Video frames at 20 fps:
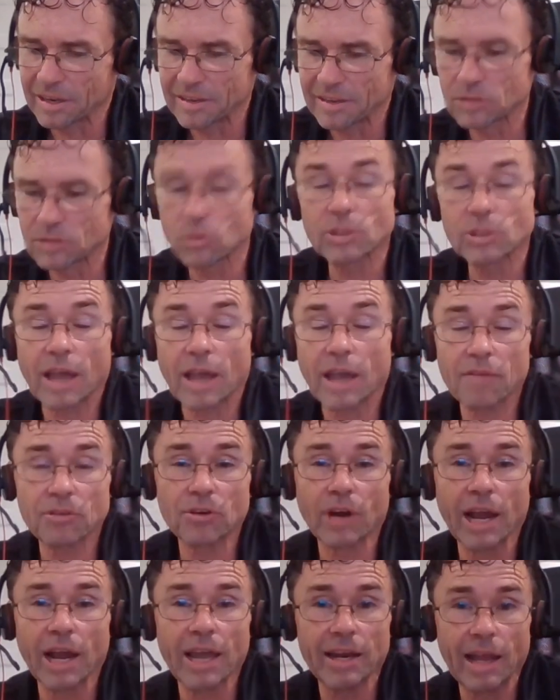And this was hmm.
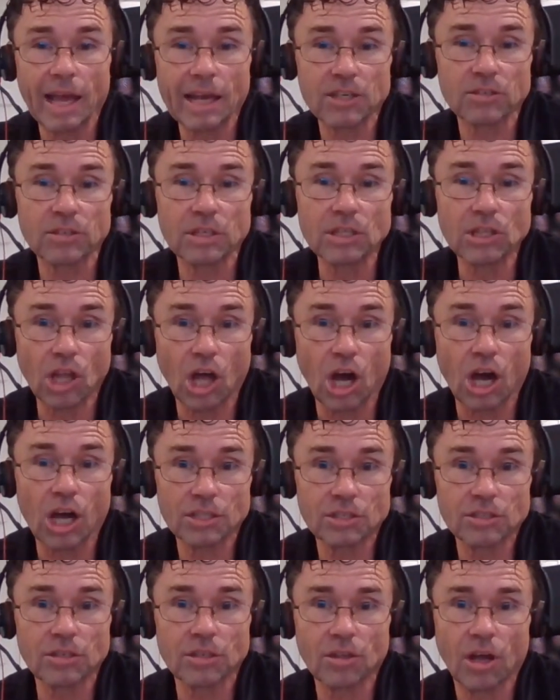after I had actually
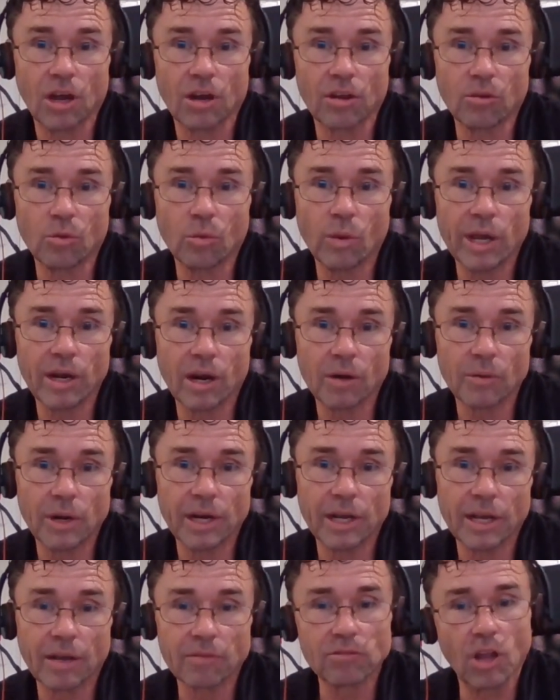lost a lot of the weight
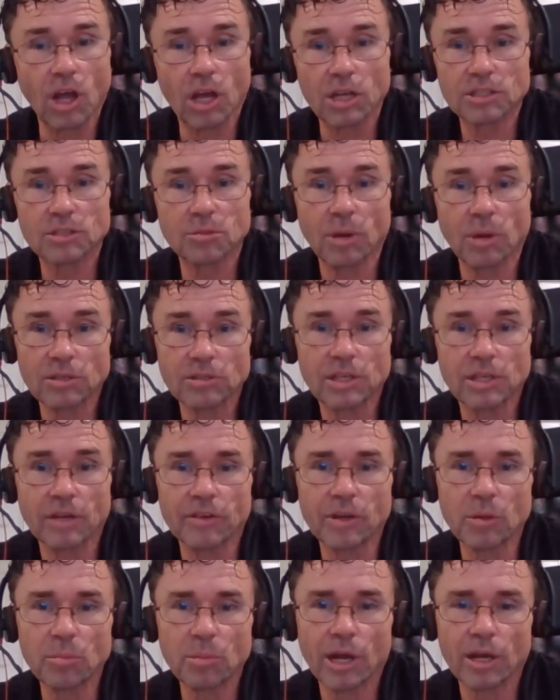already. I've lost about
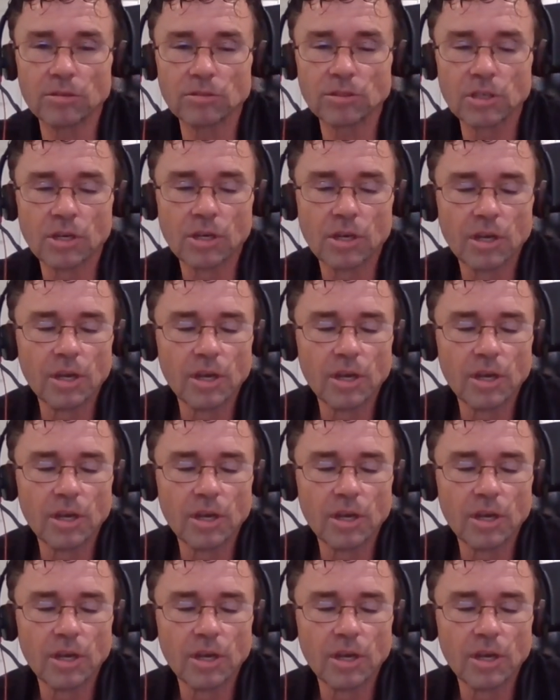70 pounds.